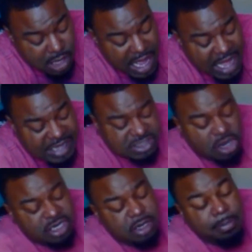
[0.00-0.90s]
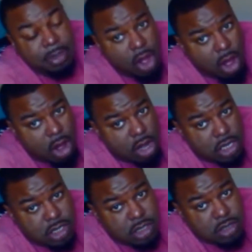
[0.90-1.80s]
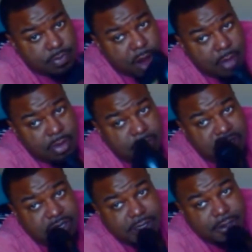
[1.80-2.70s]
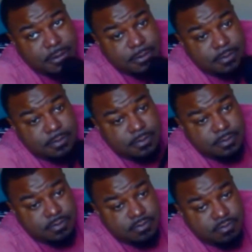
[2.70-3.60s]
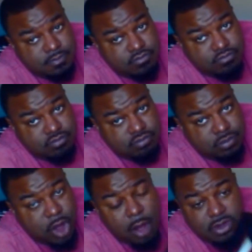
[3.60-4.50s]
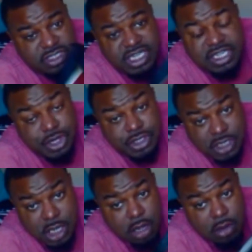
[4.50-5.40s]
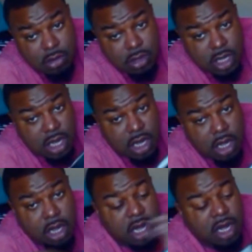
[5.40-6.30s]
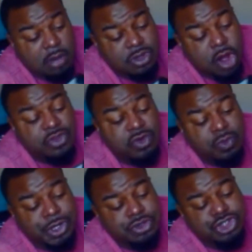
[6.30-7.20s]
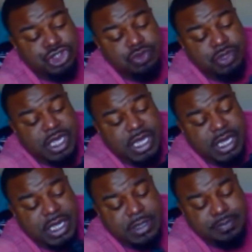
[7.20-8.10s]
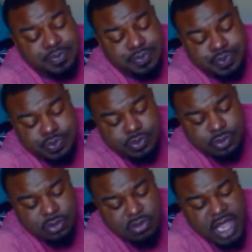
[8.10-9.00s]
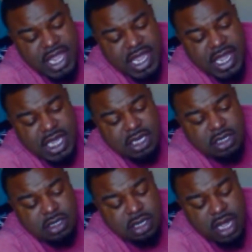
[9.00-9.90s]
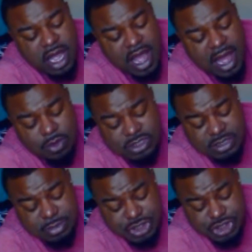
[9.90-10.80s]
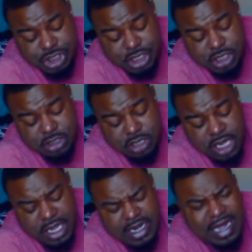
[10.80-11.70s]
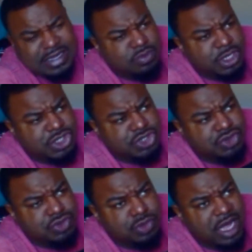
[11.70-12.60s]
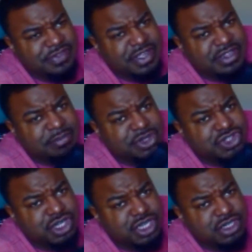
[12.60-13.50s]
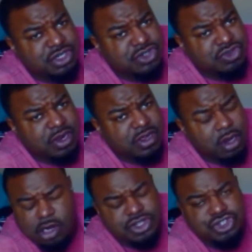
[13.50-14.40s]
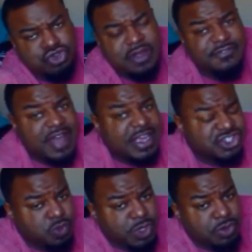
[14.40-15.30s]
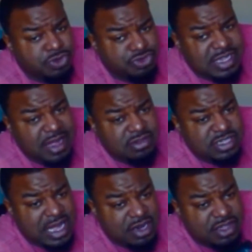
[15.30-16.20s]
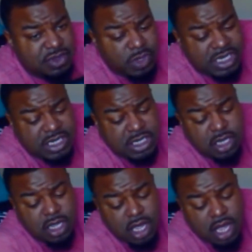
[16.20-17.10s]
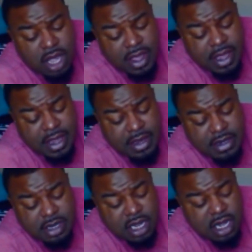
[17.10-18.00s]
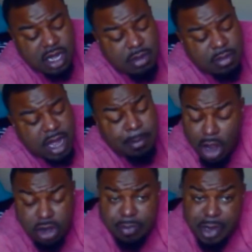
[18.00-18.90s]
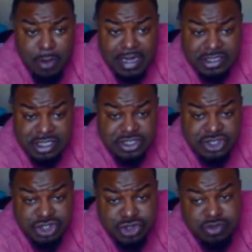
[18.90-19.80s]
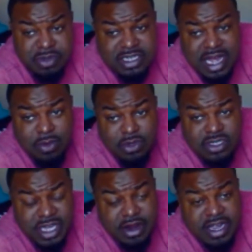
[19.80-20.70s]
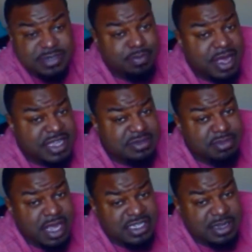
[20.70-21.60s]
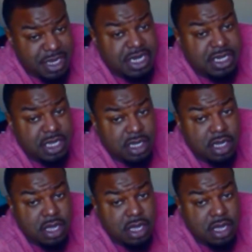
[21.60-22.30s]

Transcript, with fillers: I started a blog probably almost 10 years ago um, called The Real Shoe King. And I was in Michigan and I went to, I think, the Michigan Detroit or Detroit Fashion Week, which was downtown at the Whitney. And um, I borrowed a pair of my sister's shoes because I was there as, as, as a media